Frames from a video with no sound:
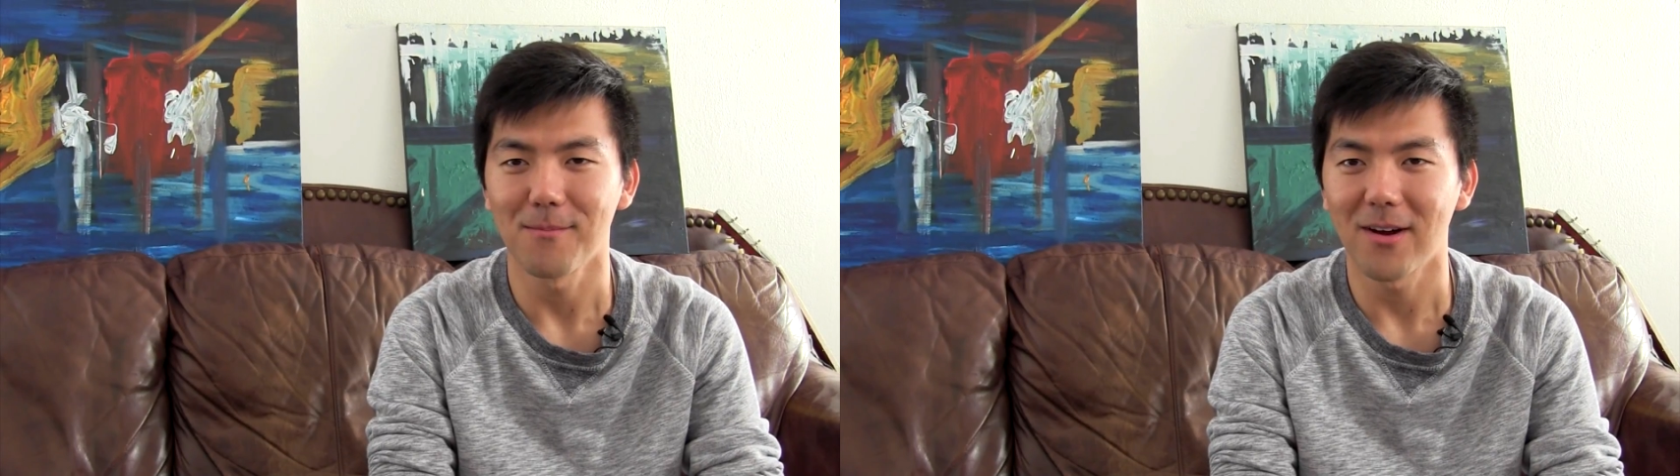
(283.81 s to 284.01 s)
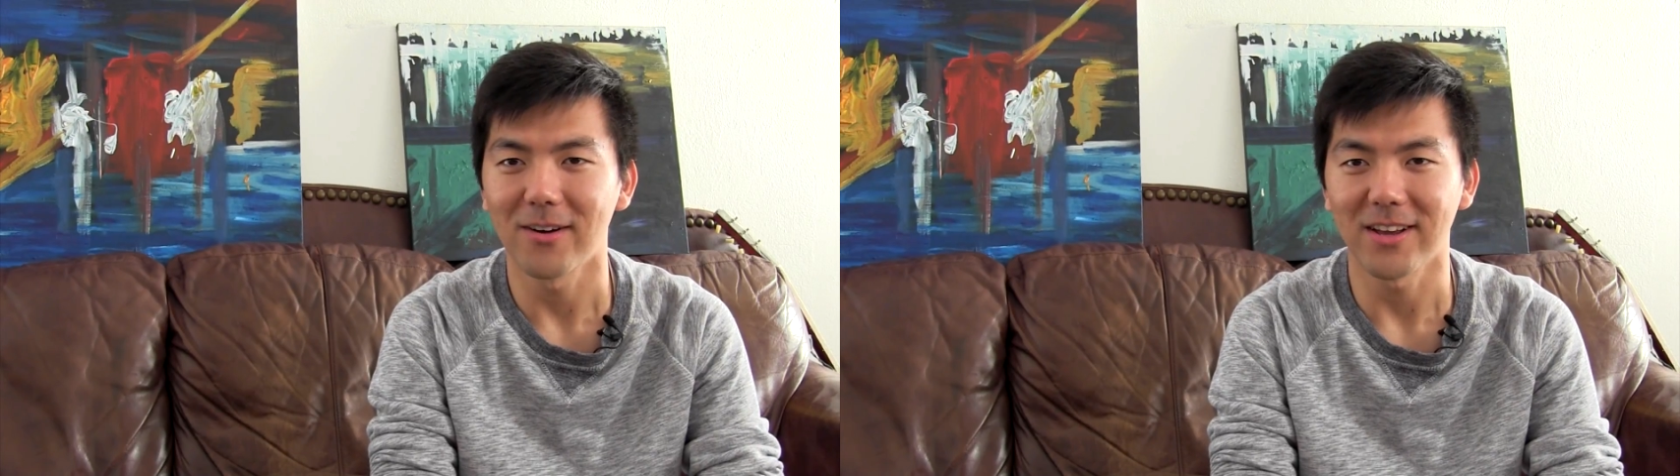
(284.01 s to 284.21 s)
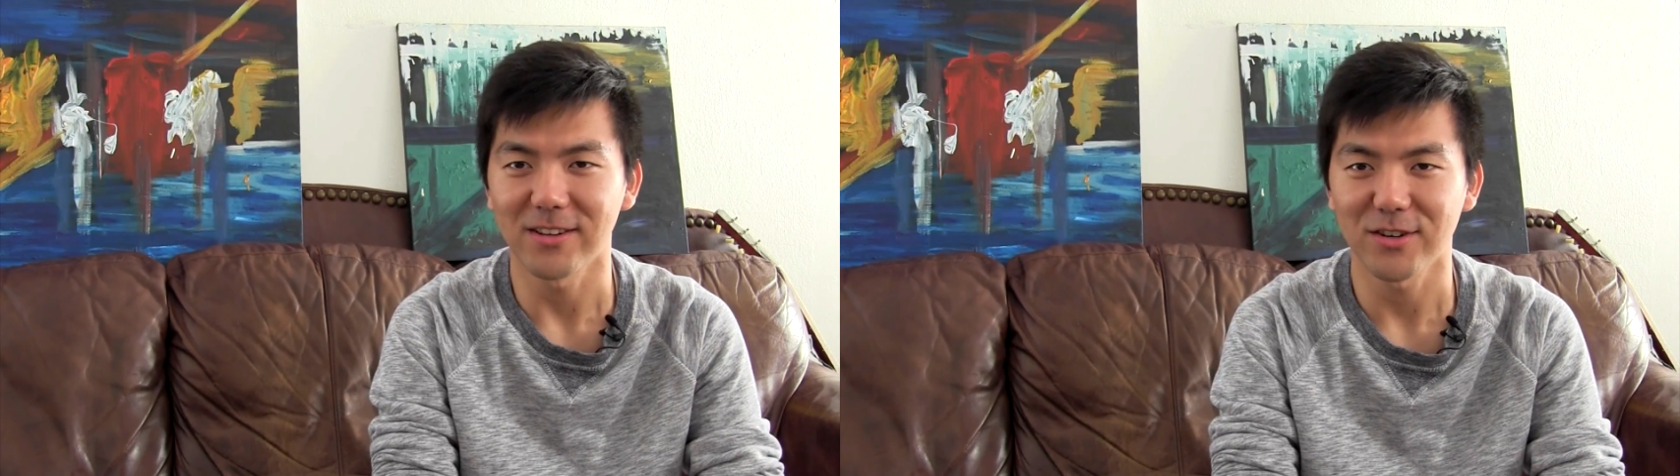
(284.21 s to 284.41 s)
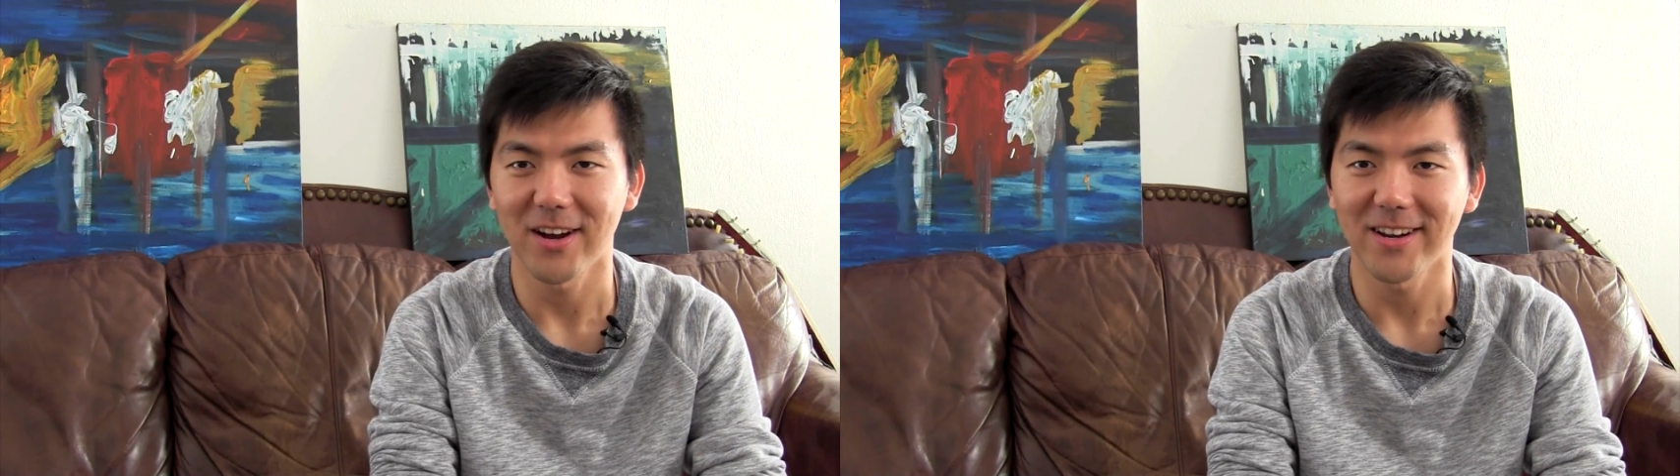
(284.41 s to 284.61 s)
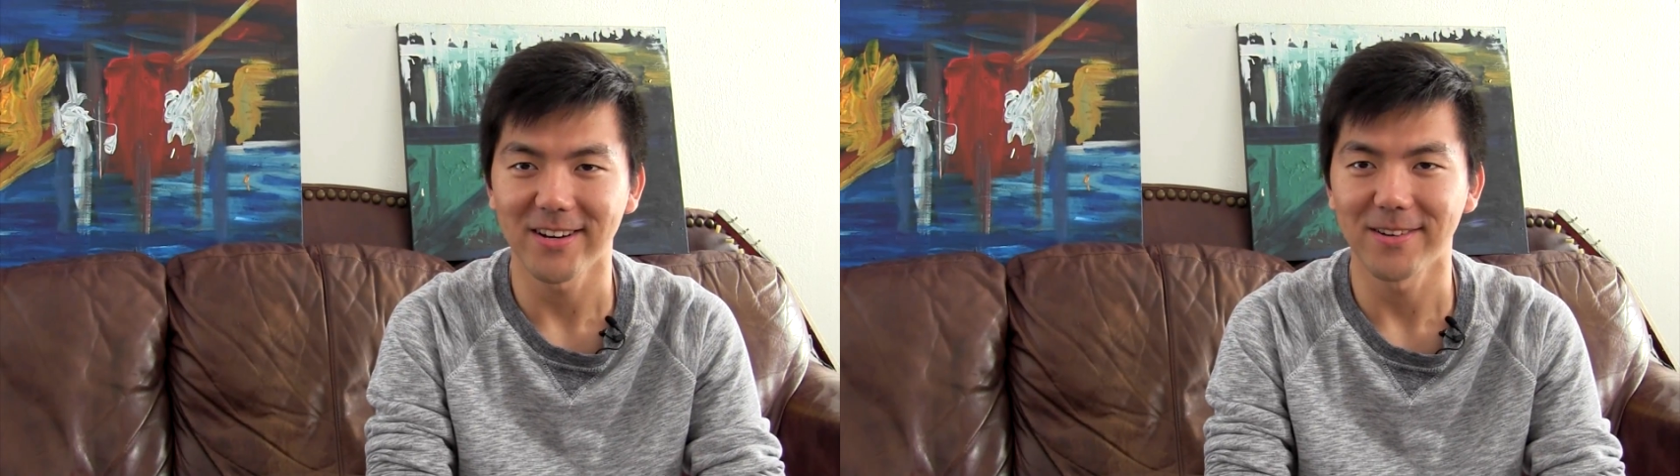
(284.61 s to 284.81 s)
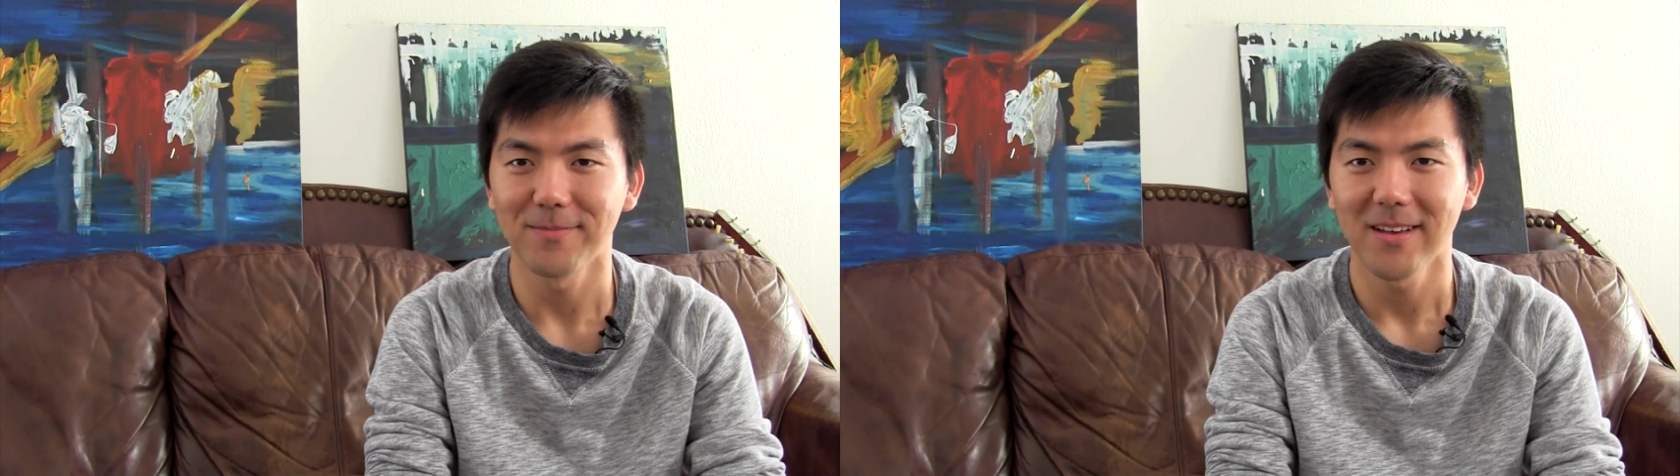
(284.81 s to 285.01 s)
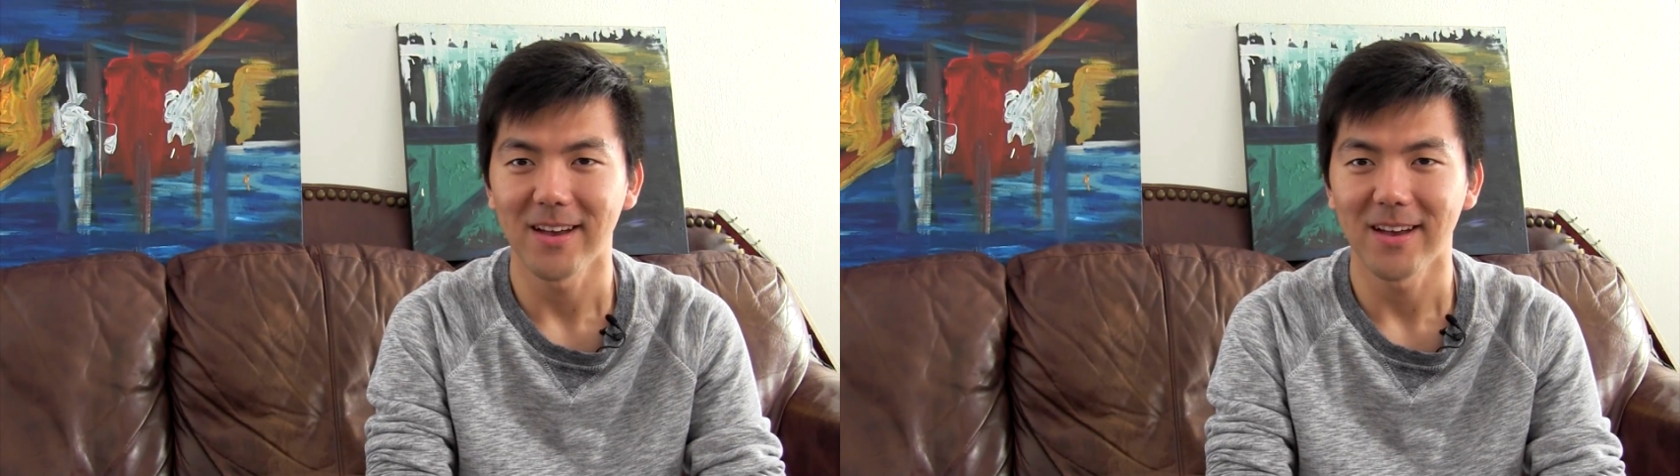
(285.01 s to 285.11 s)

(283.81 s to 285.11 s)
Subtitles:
married in China